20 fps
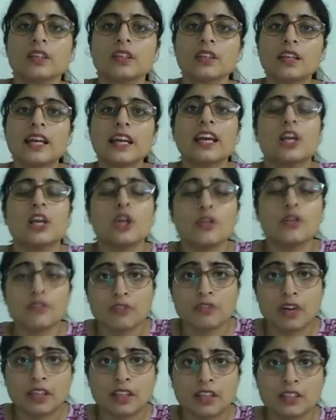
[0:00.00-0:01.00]
Hello
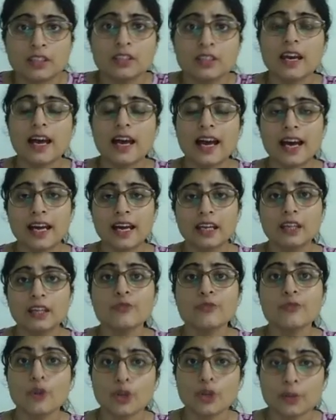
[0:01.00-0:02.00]
everyone. I,
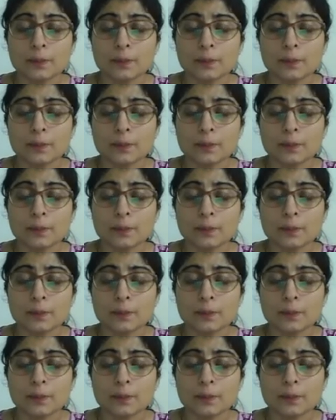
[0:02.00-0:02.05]
Forum